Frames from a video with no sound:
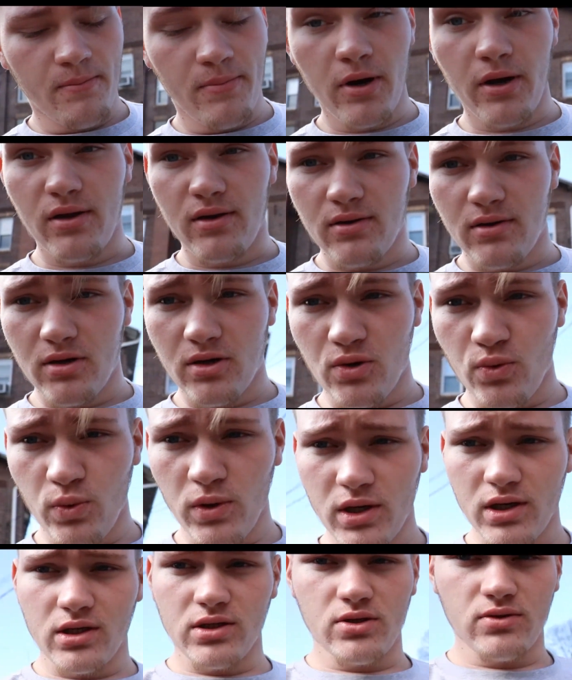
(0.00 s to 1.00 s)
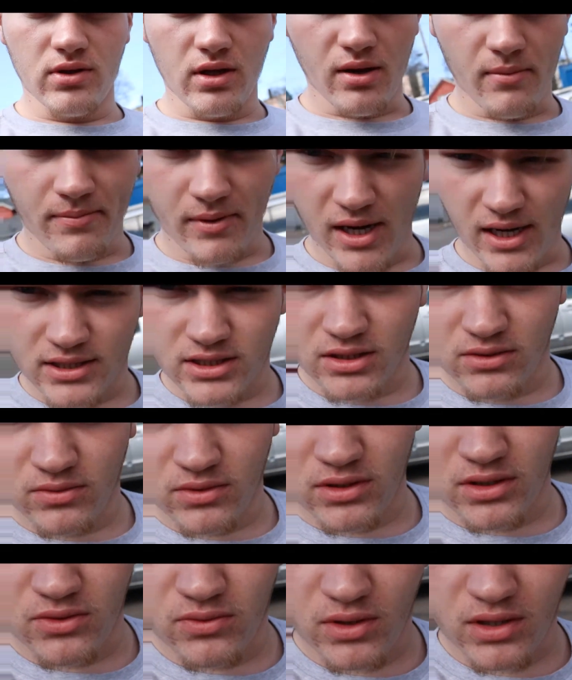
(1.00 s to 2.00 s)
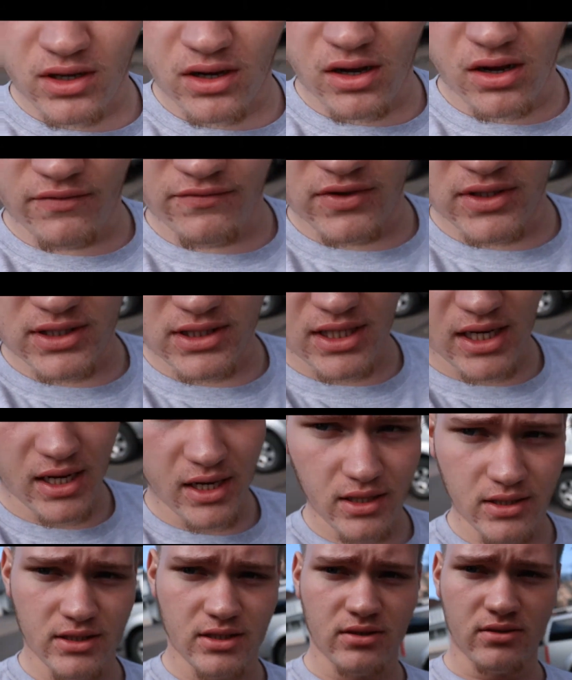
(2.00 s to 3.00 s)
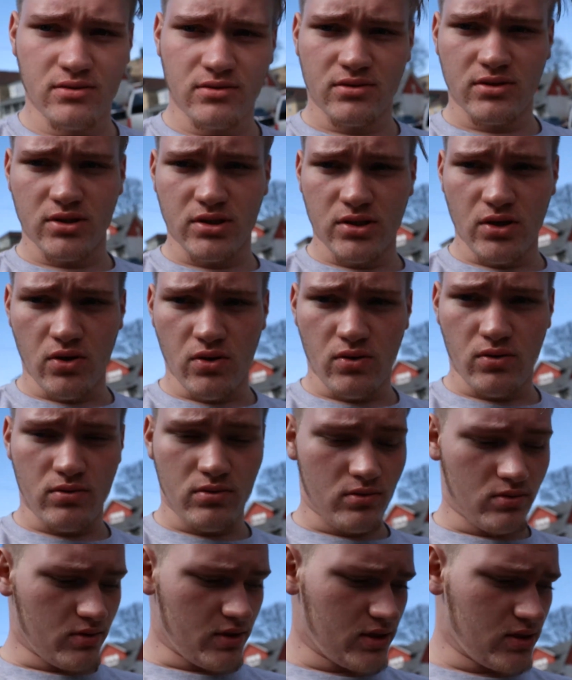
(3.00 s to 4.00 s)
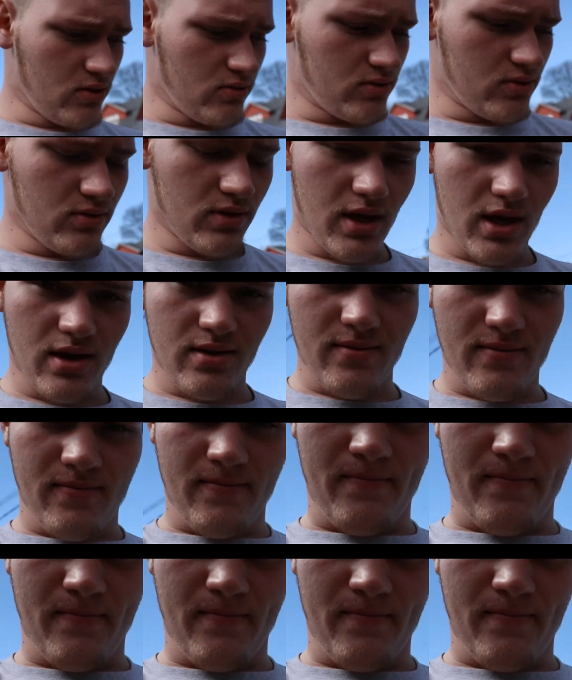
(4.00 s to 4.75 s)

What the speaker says: But we're gonna do the unboxing really quick of these guys, so let's go do that.